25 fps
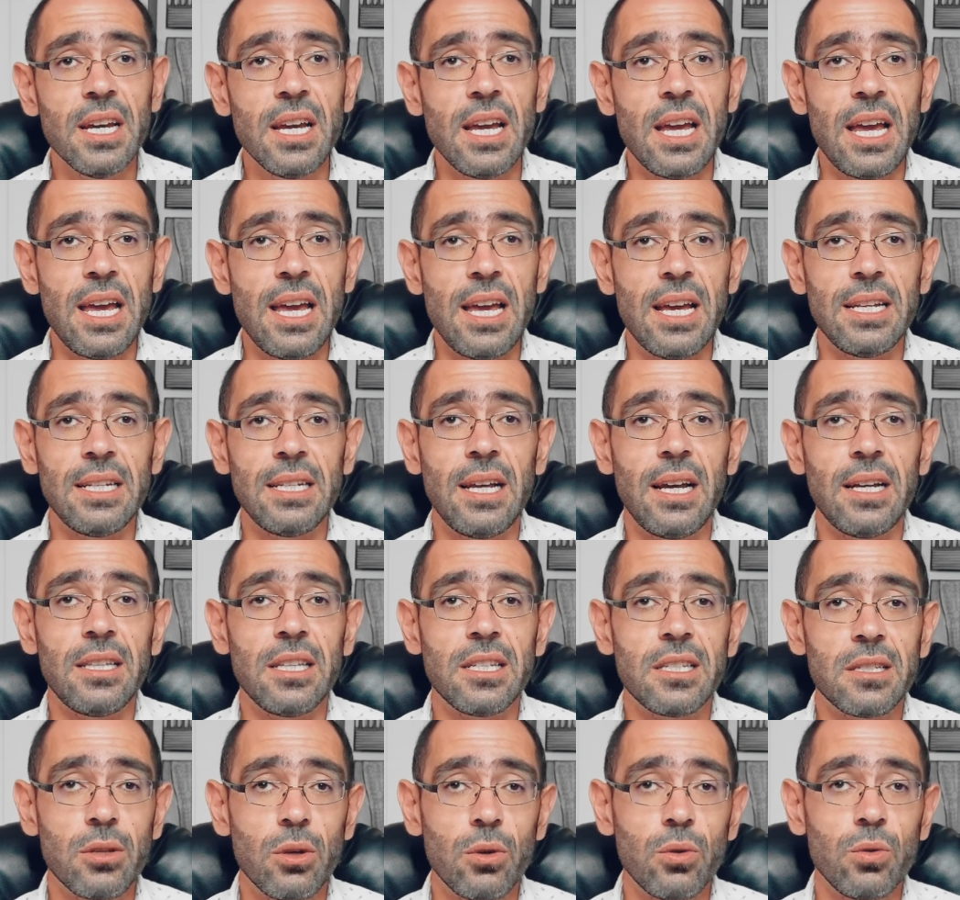and
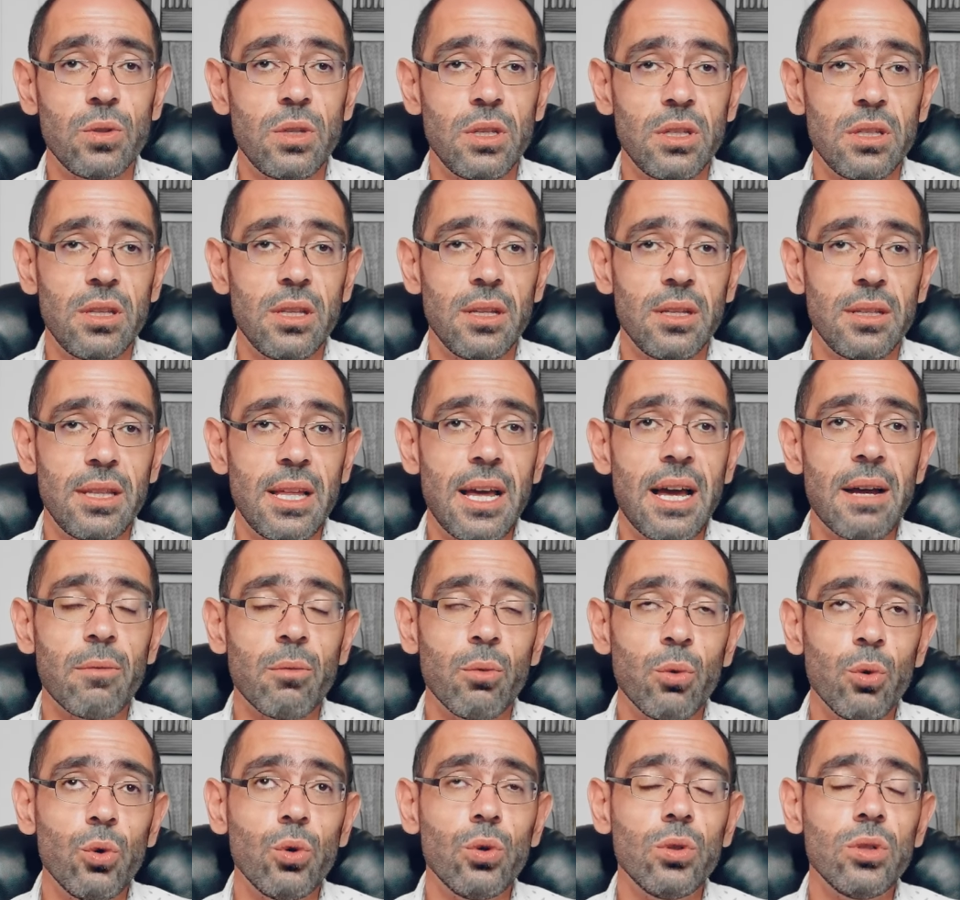that
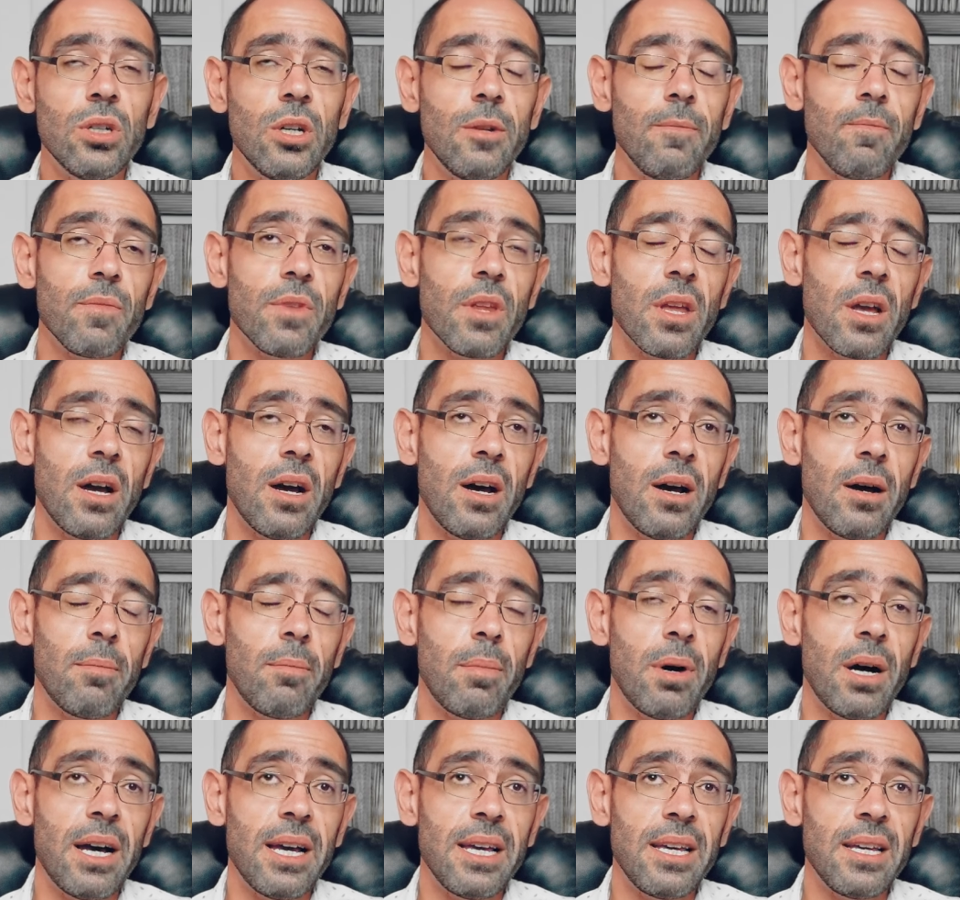rule
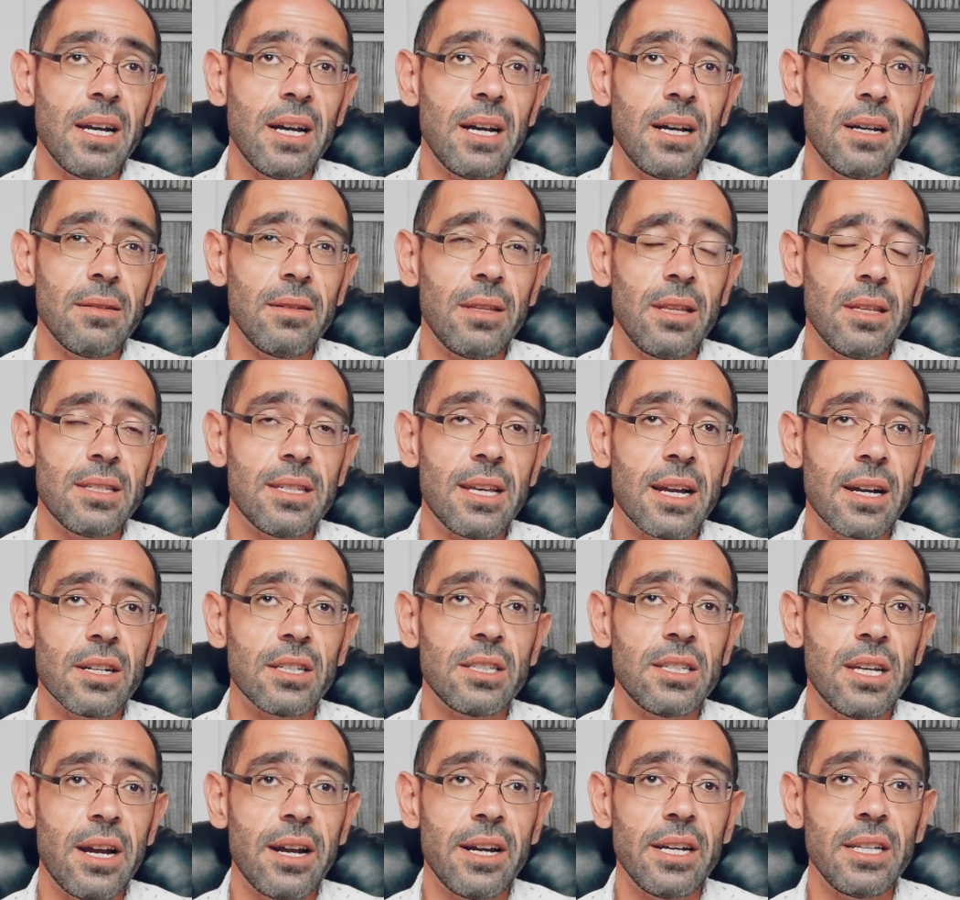by the
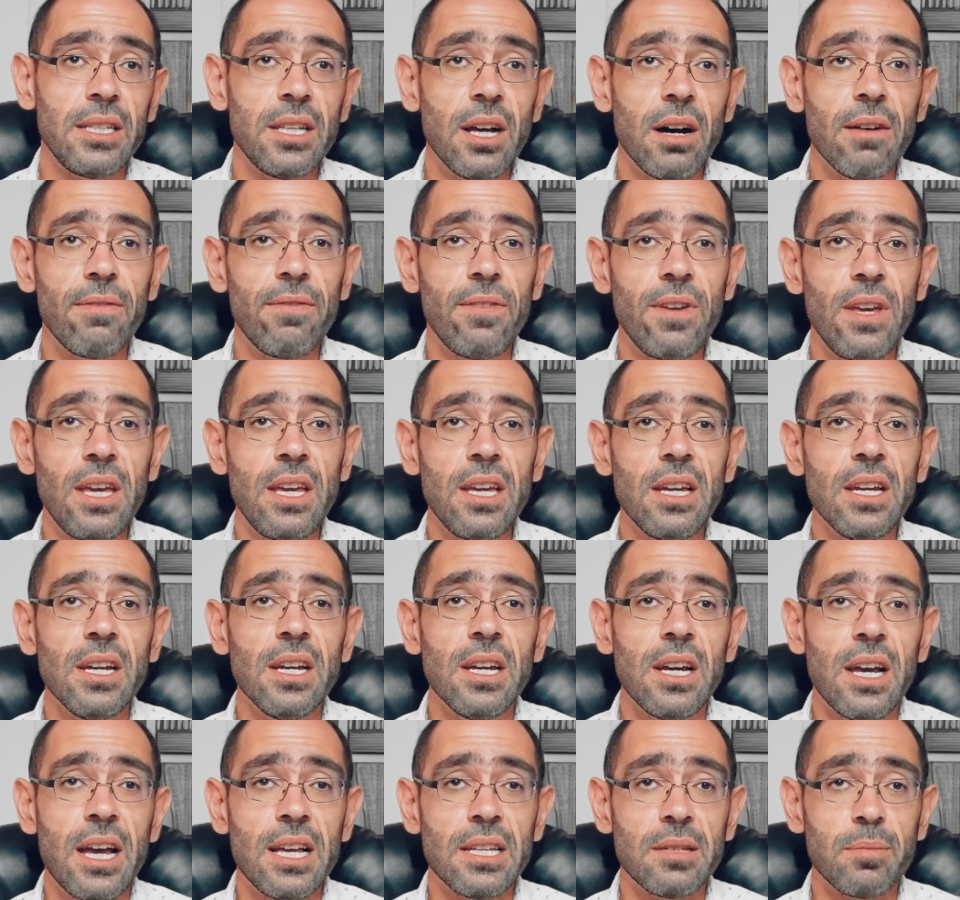Secretary Duffy
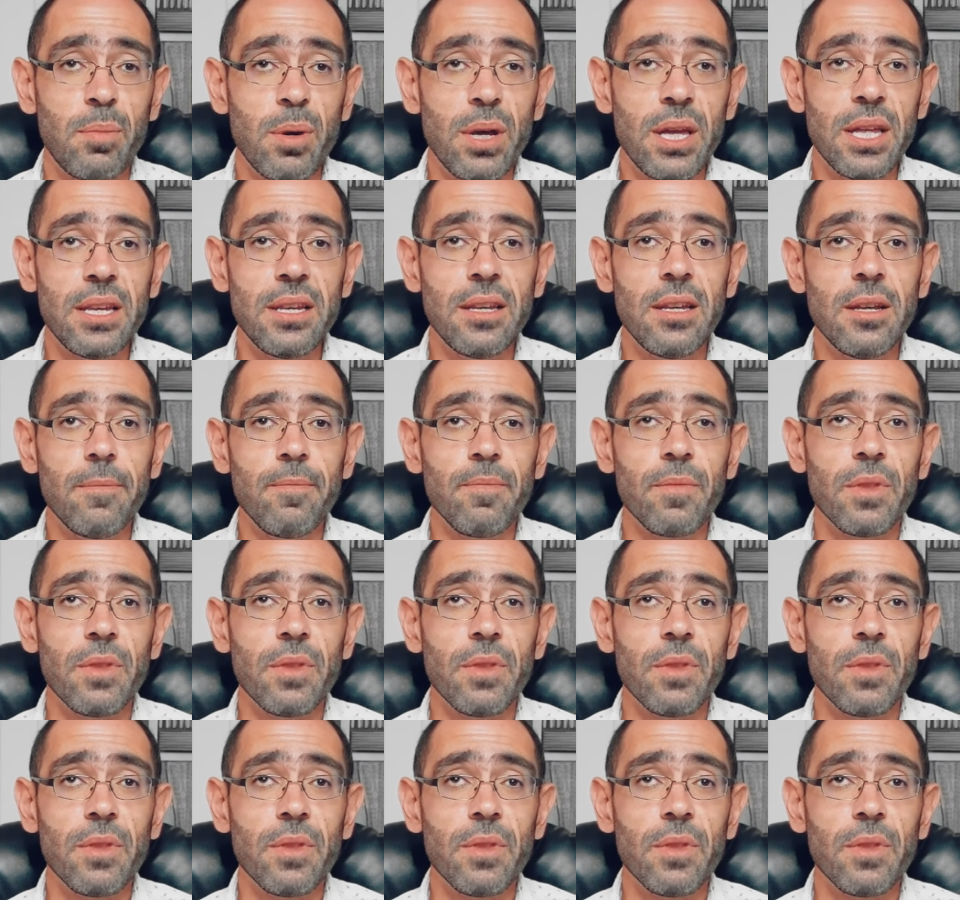has been